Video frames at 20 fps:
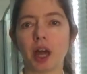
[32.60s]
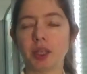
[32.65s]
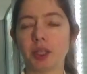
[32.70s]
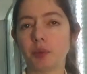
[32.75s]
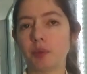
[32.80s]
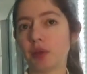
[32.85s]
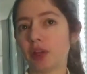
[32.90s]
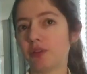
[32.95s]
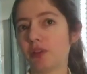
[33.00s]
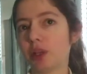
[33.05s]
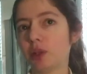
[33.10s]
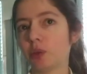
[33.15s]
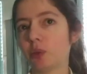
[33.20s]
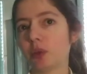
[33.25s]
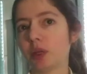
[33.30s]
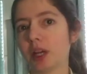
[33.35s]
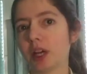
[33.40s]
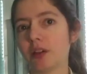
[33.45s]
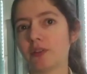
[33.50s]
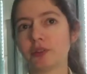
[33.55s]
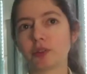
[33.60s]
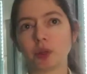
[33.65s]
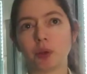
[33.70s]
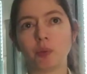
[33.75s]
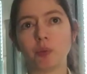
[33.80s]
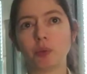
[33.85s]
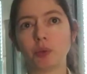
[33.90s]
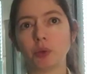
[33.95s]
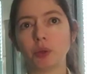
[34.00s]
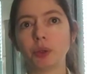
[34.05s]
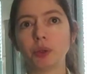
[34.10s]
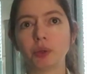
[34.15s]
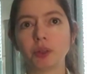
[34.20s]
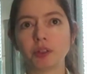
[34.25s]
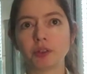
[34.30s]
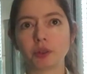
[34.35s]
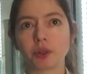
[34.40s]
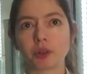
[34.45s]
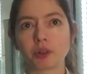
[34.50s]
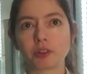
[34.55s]
At EPFL, we have some pooled
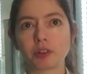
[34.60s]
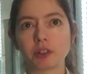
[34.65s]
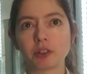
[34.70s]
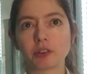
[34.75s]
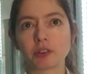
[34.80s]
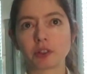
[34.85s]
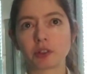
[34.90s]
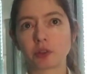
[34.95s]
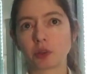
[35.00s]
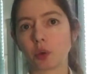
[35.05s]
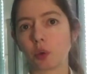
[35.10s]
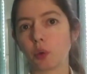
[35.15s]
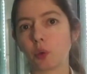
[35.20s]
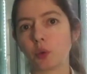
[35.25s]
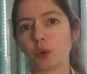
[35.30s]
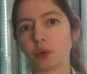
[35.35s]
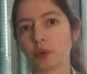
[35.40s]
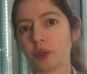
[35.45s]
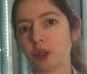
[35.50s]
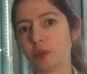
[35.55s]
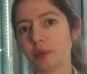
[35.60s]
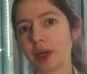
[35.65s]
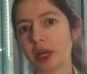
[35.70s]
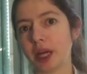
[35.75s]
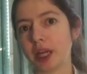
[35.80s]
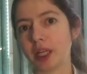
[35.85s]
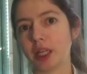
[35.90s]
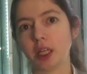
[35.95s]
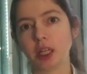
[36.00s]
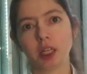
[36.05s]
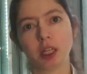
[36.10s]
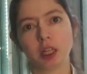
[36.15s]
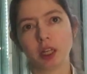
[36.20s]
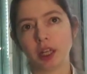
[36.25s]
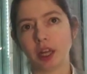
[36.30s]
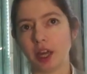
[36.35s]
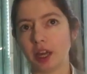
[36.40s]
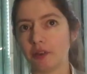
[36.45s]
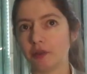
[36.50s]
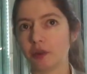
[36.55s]
resources. So we will buy
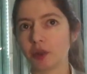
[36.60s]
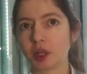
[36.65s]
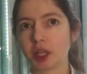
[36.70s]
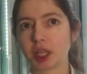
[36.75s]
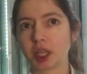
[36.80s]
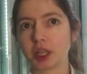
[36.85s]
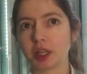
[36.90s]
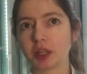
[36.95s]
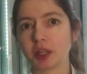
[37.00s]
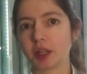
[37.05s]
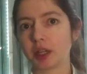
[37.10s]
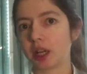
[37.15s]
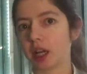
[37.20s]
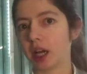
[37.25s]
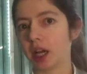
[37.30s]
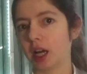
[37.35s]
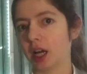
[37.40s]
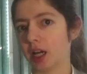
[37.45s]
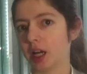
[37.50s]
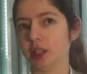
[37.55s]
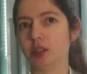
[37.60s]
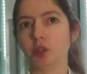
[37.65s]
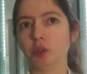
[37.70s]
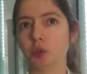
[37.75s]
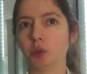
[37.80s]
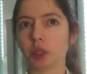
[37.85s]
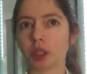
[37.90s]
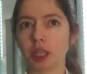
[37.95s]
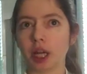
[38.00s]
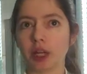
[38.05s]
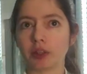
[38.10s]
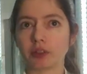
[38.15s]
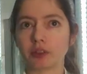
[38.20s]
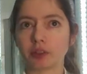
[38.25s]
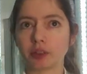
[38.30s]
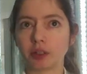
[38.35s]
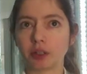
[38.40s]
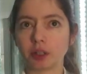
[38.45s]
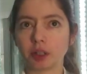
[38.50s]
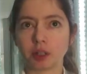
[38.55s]
every year a new
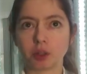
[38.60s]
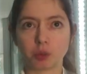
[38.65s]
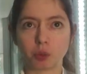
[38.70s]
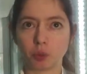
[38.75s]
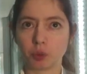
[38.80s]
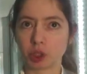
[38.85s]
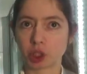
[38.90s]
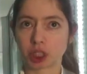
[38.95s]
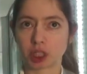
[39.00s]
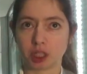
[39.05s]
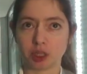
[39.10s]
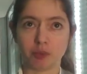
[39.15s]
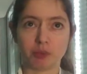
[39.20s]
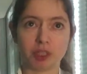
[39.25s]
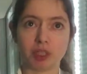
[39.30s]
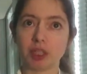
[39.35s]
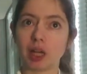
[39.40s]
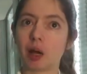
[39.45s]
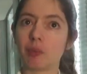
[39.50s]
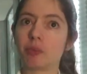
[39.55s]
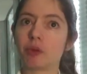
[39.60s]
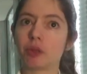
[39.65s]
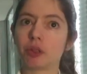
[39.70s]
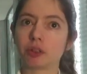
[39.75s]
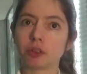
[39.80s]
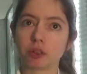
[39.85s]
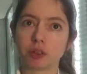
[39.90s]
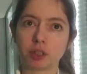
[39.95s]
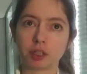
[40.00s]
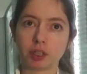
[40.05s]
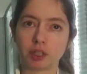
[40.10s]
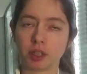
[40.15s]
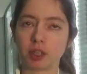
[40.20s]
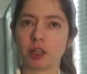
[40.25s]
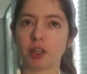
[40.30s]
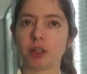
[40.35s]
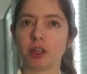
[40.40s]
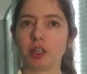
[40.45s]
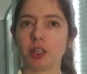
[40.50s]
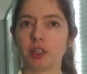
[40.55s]
cluster, which can be doubled
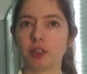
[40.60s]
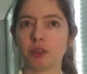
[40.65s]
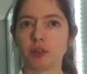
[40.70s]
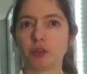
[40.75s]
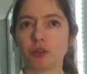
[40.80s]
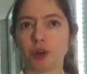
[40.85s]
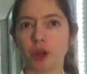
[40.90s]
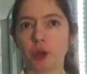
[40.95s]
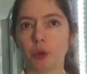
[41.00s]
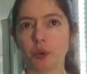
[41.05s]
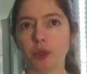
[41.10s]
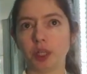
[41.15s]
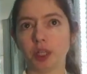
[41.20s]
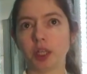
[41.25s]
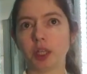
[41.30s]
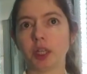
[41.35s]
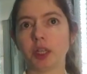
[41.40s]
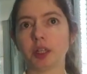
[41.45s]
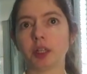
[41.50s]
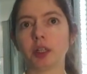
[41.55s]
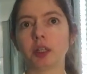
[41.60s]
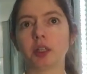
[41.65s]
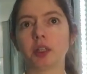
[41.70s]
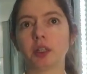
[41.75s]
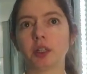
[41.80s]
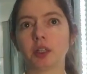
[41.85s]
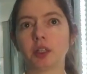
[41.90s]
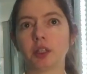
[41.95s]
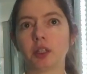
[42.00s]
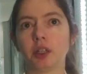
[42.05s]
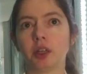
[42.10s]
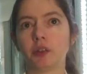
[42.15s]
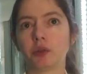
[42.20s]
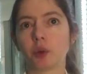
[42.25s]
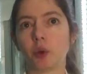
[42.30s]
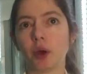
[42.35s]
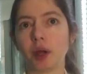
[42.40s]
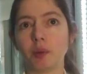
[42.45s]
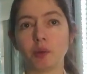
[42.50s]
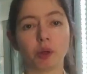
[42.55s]
in the following year.
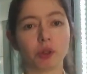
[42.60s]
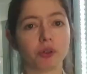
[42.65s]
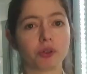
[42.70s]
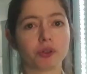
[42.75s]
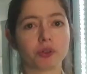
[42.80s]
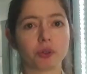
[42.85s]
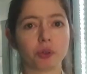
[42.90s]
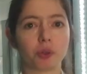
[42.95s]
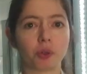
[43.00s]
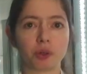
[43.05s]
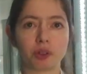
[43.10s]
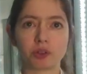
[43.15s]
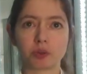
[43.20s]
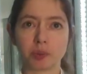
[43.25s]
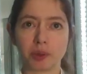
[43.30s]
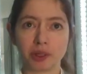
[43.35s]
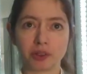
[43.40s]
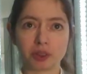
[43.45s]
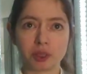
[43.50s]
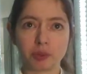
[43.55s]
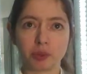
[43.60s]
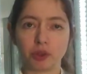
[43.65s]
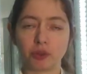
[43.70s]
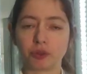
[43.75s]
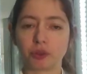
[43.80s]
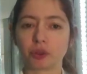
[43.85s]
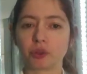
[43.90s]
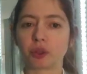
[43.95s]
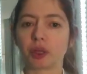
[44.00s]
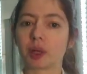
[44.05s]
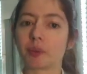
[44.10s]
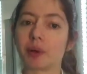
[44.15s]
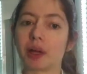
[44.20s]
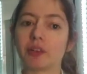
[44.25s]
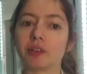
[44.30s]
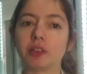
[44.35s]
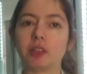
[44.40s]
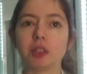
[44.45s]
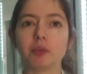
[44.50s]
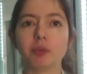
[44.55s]
So I'm also responsible for the
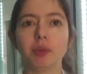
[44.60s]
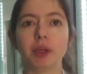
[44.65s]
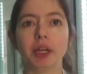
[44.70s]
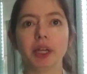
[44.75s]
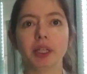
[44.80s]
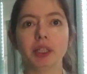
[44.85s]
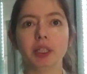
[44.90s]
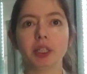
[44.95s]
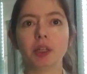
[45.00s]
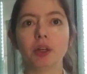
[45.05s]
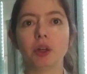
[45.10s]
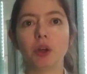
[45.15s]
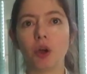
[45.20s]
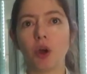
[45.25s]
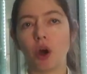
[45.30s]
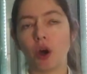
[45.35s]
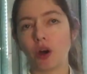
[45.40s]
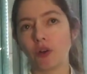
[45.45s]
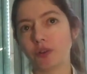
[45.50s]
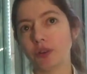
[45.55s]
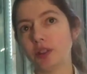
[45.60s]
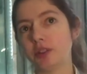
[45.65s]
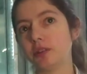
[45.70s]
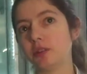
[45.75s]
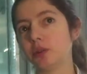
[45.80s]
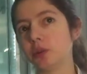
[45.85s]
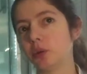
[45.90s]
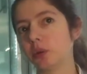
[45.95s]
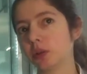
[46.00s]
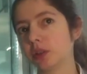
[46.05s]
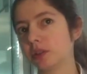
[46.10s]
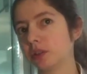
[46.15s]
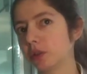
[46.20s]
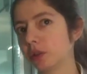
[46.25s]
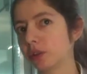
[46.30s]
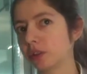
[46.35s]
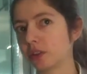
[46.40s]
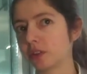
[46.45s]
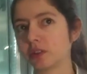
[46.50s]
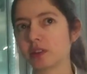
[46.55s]
capacity planning of these new
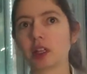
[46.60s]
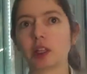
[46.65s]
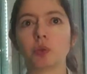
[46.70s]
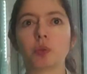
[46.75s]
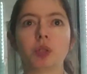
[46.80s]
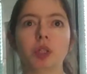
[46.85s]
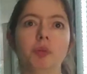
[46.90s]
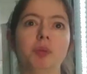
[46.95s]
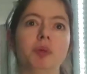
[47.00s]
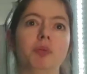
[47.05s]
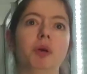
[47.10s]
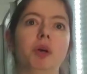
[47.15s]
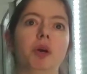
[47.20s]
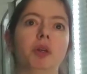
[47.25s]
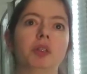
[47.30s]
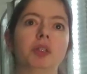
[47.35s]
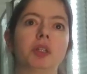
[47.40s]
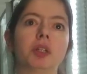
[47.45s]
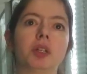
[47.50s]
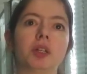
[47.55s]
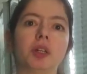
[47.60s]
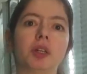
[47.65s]
resources that will be bought.